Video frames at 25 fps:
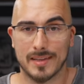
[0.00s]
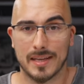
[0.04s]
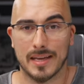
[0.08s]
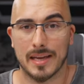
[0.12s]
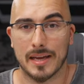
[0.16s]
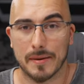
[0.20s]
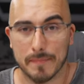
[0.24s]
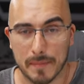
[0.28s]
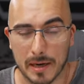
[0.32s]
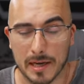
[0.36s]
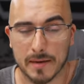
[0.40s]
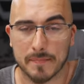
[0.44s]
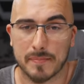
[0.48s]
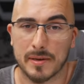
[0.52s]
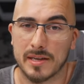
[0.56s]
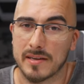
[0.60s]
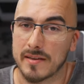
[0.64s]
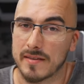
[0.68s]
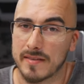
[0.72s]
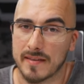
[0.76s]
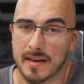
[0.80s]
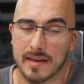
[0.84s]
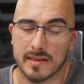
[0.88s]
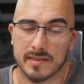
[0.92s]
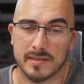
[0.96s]
In my
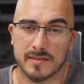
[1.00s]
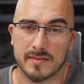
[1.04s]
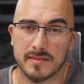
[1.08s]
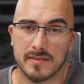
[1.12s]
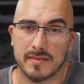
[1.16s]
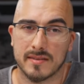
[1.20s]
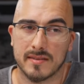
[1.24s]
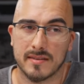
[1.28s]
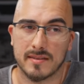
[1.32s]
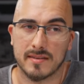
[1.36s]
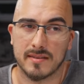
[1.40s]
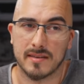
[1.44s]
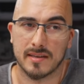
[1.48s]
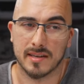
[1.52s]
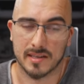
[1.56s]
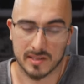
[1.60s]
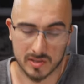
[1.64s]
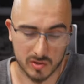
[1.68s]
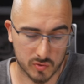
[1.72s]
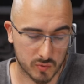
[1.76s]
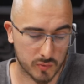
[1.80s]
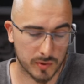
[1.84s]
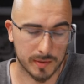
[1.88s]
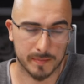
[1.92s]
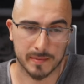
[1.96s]
opinion, that is
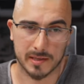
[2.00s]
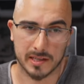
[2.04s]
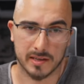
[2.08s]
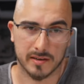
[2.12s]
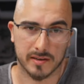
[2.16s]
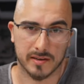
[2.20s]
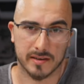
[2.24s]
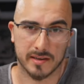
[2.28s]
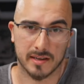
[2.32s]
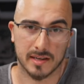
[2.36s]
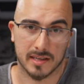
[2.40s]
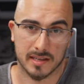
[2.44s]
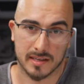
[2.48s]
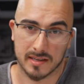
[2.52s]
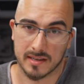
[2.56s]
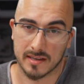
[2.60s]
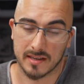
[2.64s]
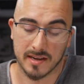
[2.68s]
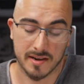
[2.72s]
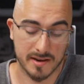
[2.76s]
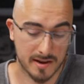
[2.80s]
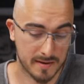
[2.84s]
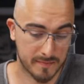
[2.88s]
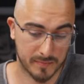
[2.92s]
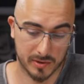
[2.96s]
extremely good and
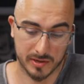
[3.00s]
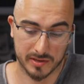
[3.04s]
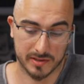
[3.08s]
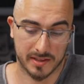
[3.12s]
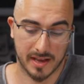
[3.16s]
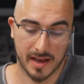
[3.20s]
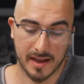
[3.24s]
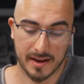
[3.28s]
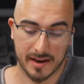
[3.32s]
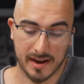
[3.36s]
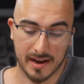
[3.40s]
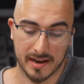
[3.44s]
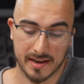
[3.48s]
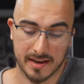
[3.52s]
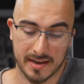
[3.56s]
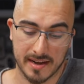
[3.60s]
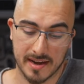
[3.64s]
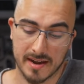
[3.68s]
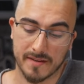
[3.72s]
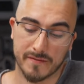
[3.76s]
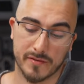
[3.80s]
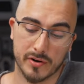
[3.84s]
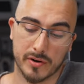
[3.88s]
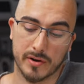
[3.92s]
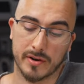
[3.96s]
a number that I
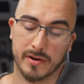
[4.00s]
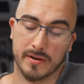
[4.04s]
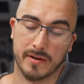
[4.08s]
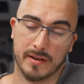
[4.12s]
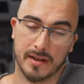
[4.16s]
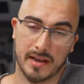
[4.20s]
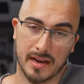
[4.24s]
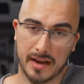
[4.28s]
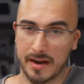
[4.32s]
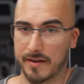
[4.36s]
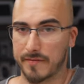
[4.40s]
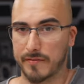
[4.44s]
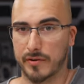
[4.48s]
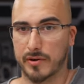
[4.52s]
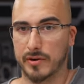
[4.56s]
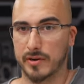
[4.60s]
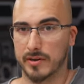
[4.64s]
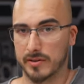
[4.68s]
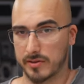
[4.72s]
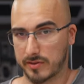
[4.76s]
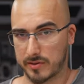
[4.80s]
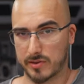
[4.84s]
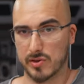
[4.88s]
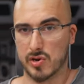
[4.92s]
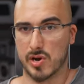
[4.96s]
never ever
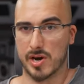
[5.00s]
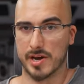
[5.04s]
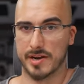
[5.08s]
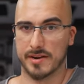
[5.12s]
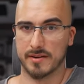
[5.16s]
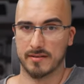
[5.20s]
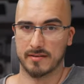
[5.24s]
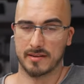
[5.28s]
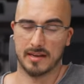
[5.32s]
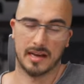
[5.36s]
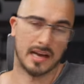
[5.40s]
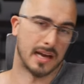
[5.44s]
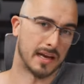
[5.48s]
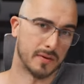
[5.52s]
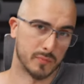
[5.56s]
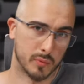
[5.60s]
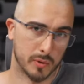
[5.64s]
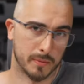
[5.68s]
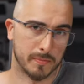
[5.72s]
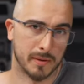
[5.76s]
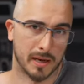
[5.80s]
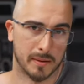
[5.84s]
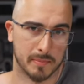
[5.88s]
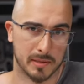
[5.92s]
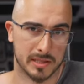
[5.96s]
thought I would
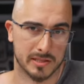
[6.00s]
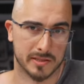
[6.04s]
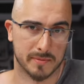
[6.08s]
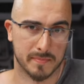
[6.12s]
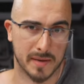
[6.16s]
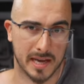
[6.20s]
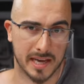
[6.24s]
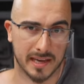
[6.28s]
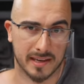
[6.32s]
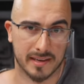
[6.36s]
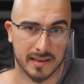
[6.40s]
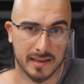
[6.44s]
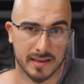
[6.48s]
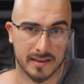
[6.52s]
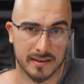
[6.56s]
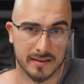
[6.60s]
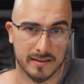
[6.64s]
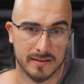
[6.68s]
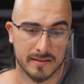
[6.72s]
be able to make.